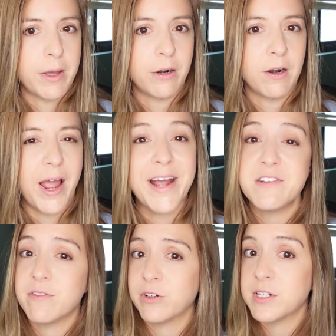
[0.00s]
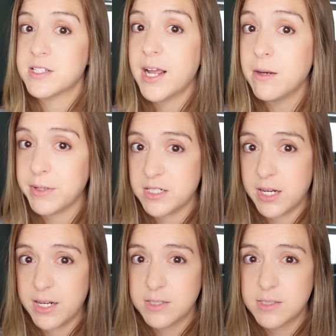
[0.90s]
better at different assignment
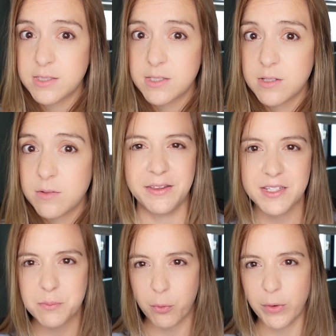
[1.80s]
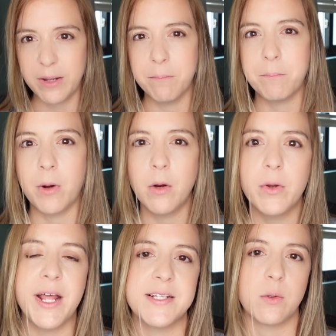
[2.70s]
tasks? At this point, part
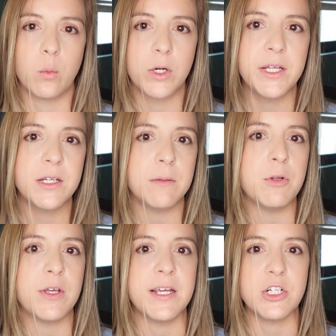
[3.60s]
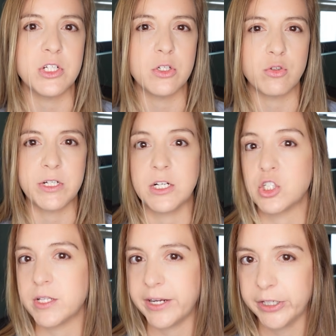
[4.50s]
1 has a working communication
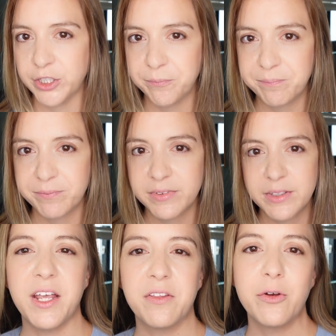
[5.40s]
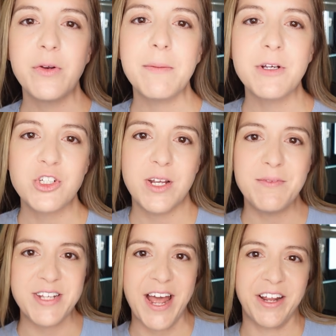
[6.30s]
triage layer. It can load
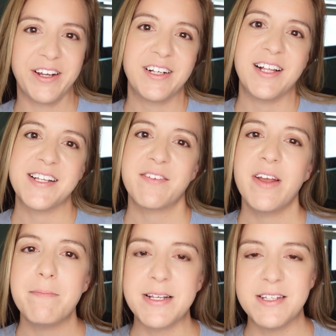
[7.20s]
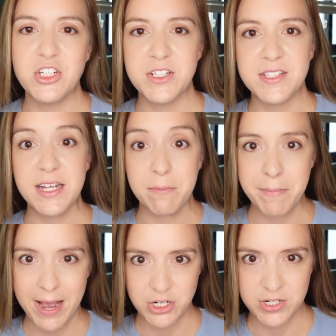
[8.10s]
email-shaped data, classify messages in
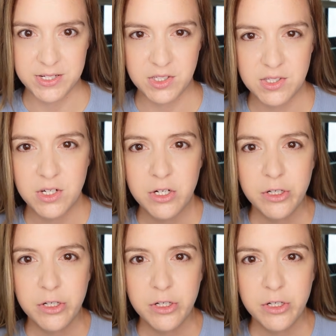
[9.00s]
batches,